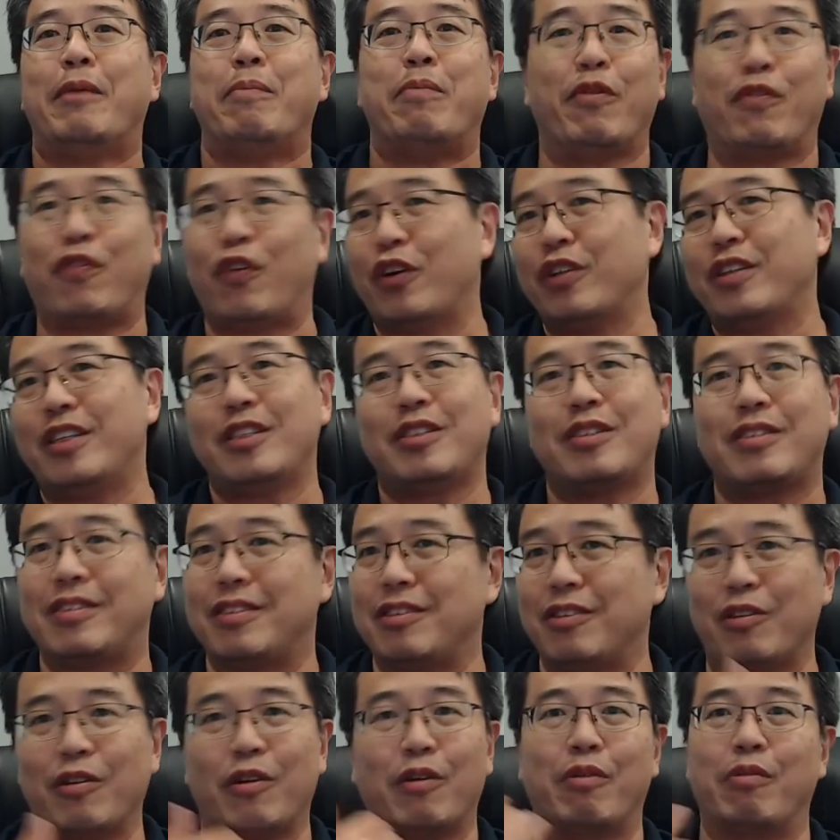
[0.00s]
Before
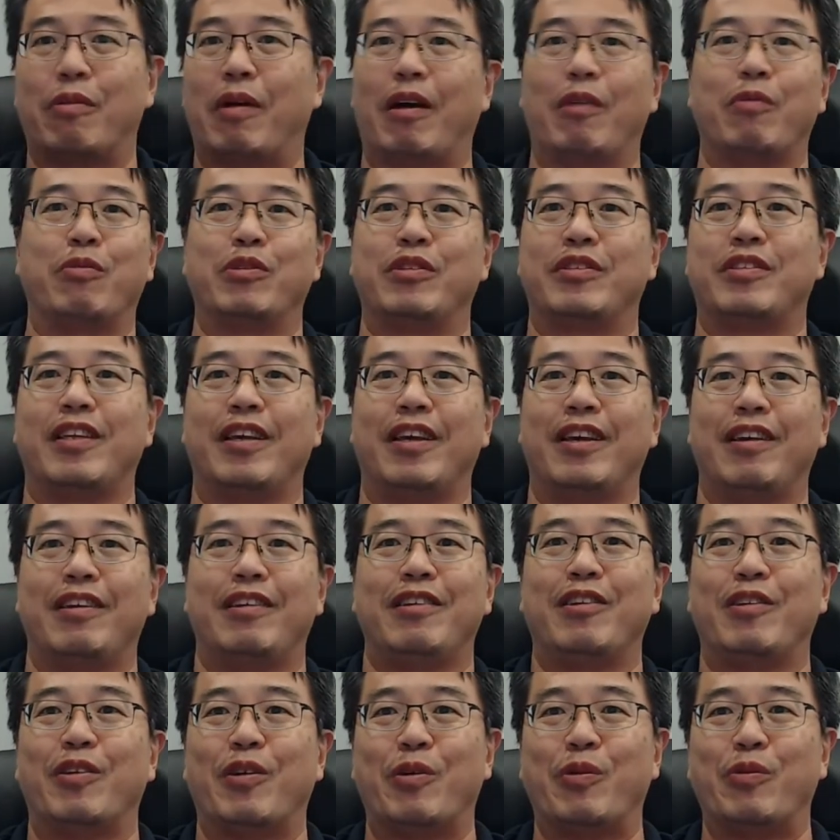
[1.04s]
this, I would
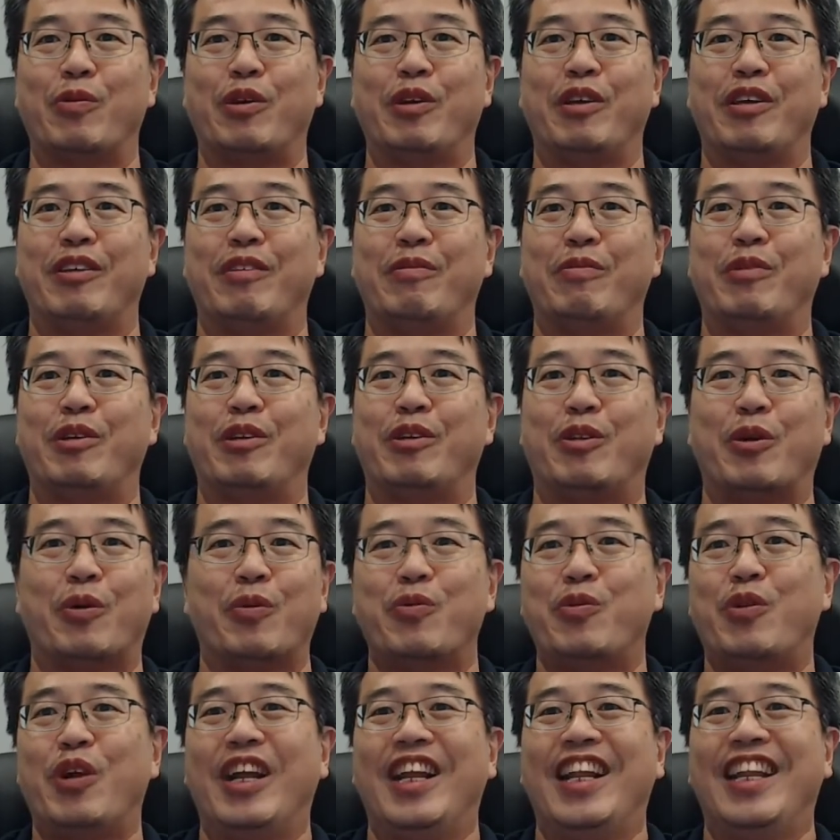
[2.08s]
say, we
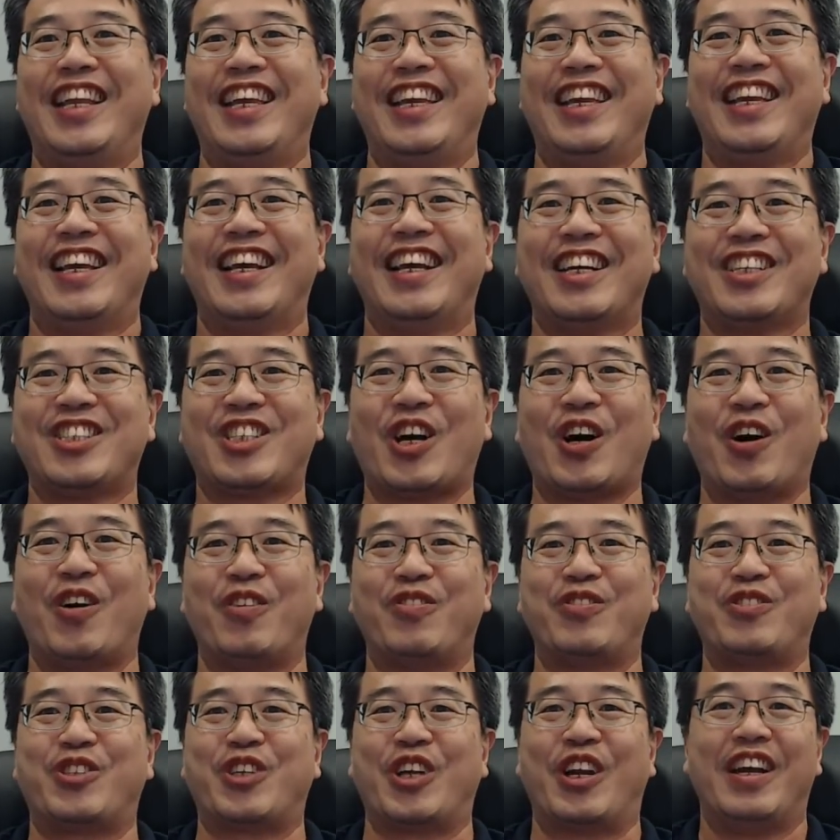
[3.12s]
don't really
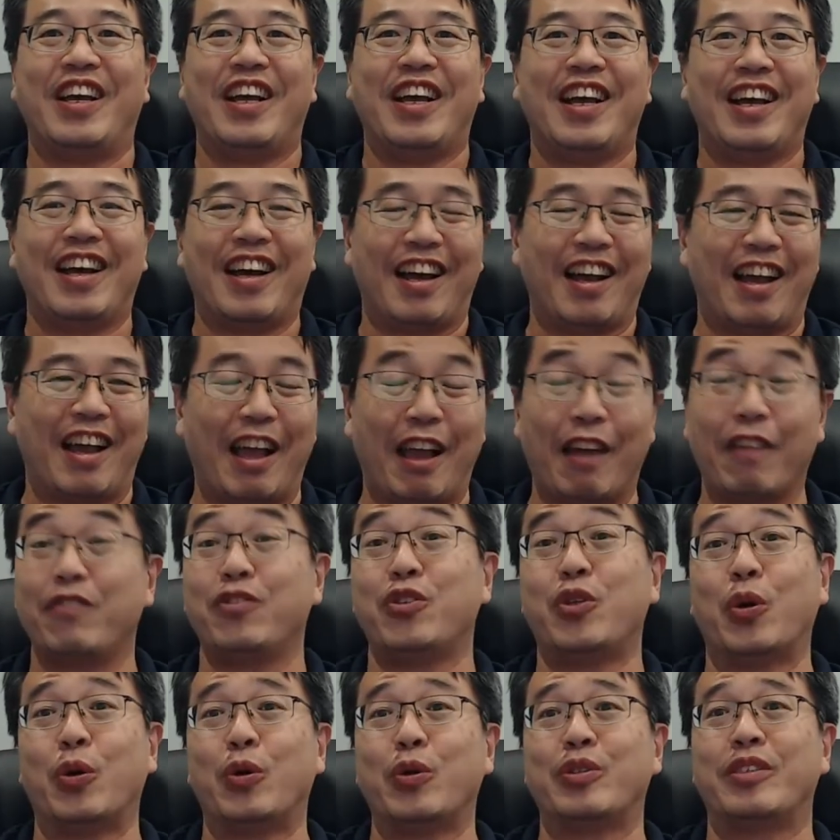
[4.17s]
sort of
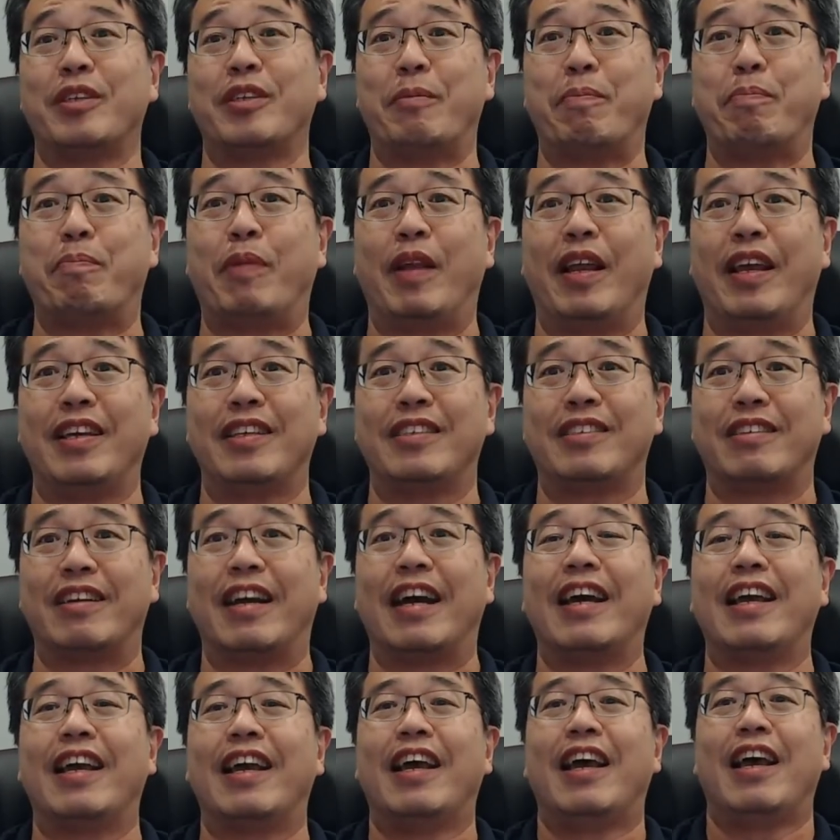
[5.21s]
have those in place,
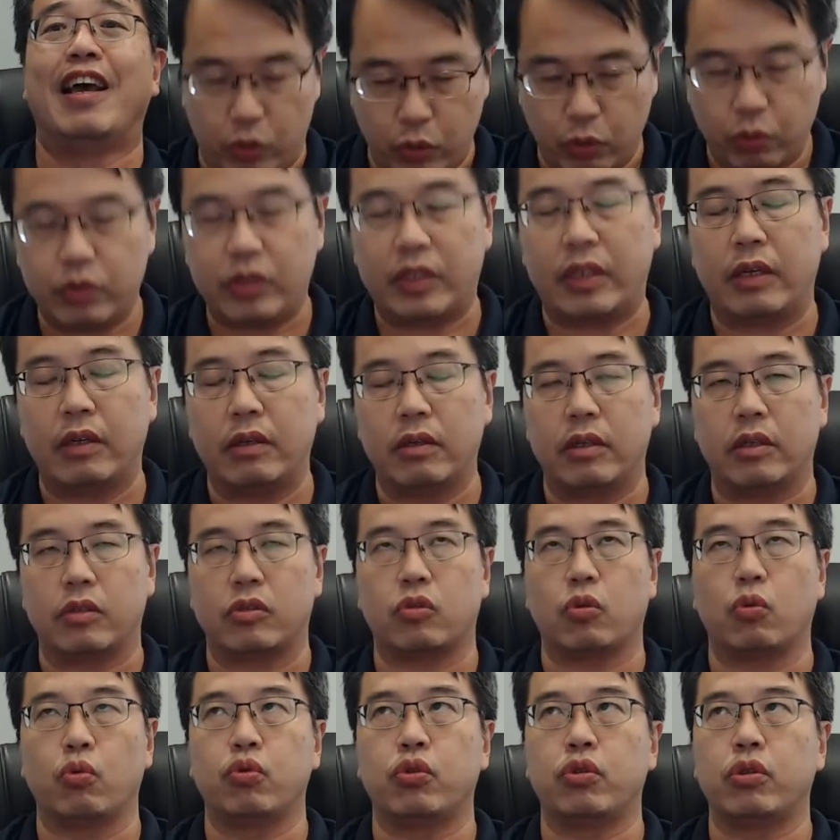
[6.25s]
right? I do think the
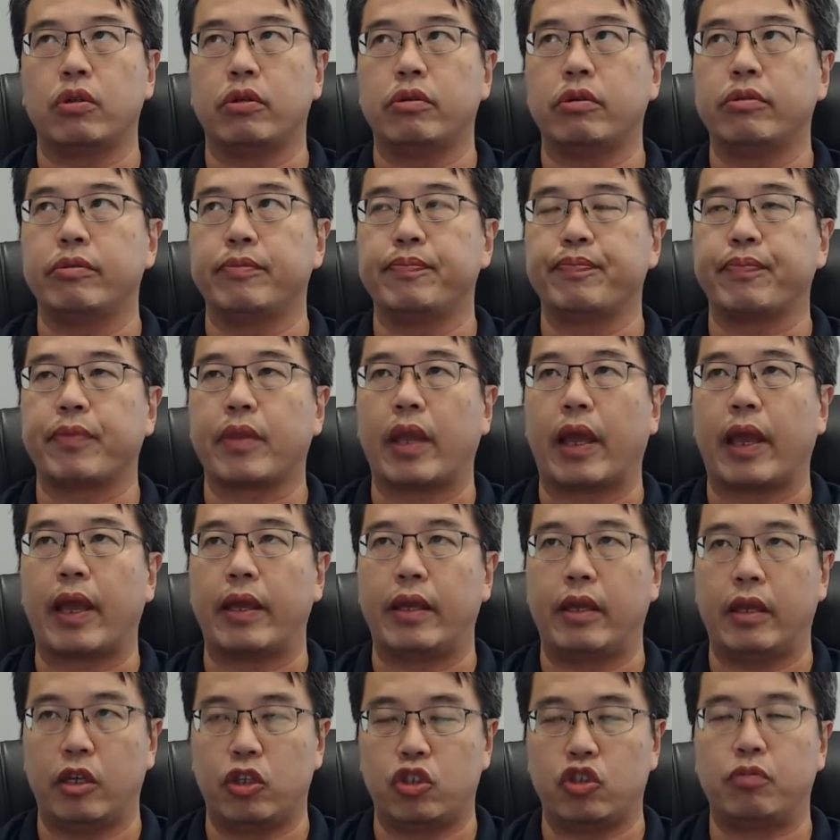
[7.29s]
social
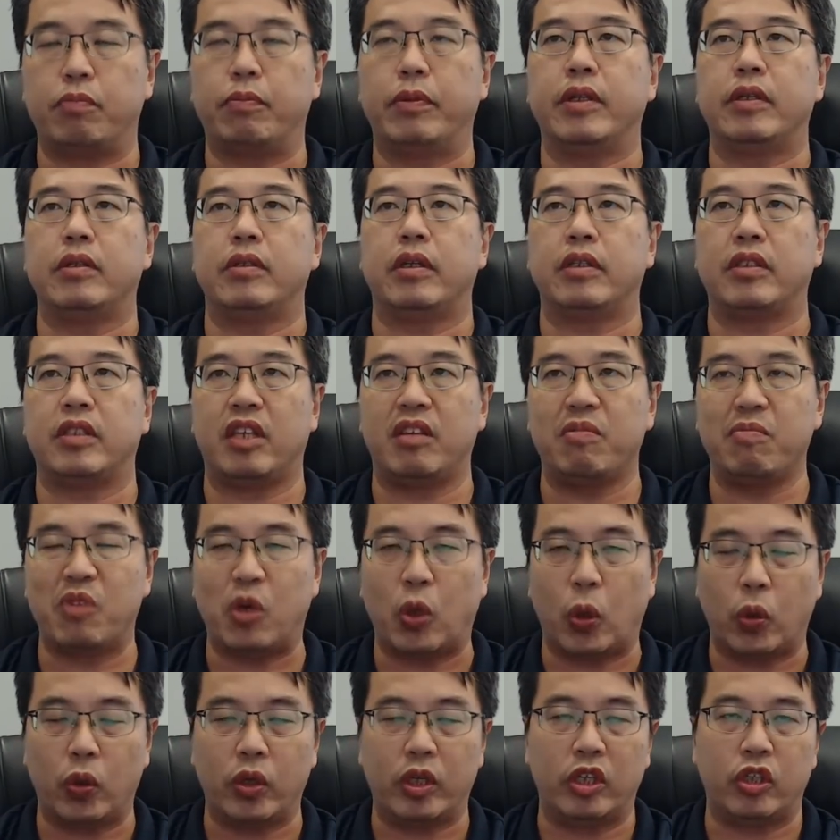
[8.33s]
engagement, the team
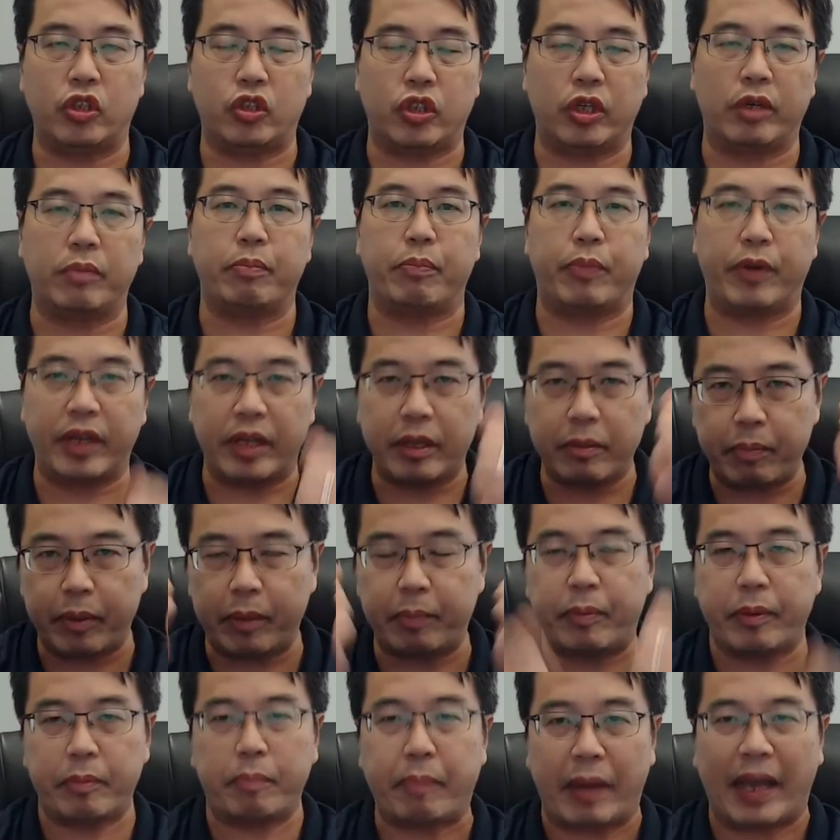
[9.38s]
cohesion, bring
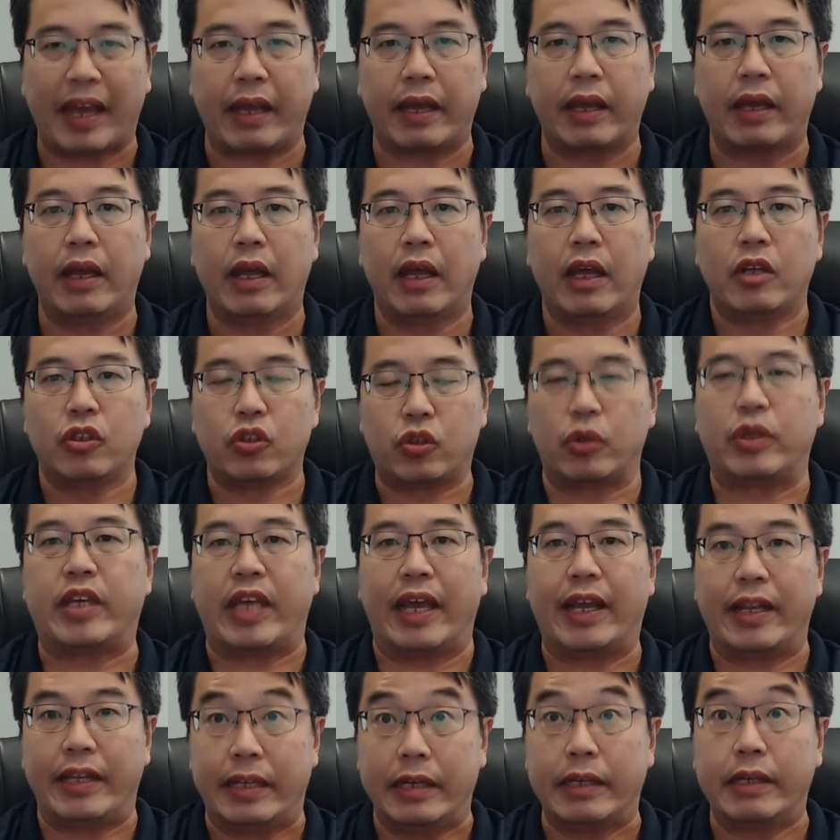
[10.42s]
people back
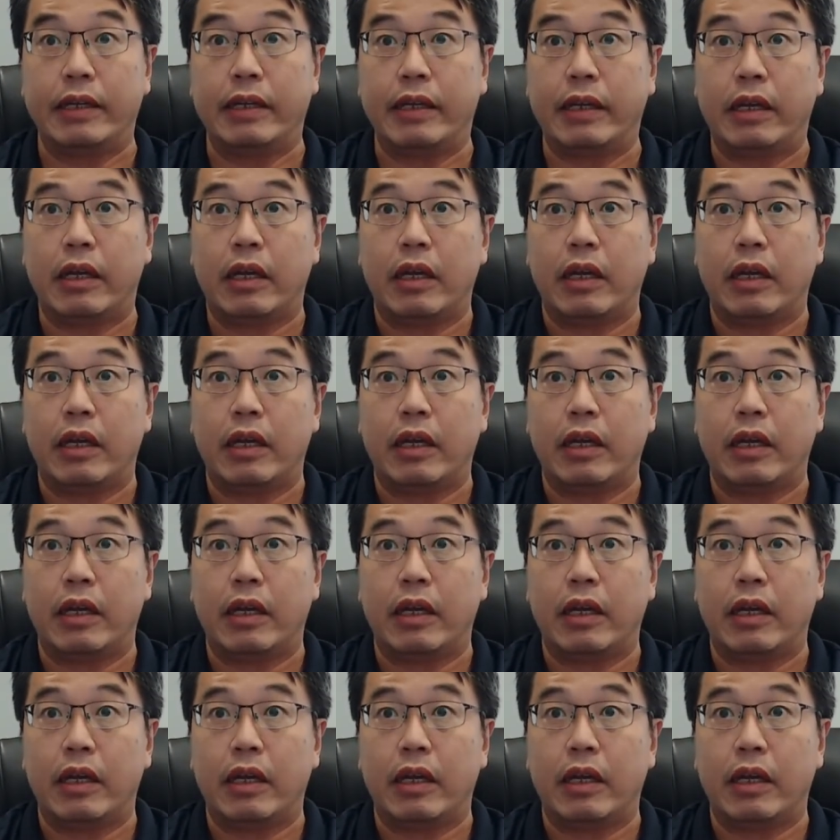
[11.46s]
together.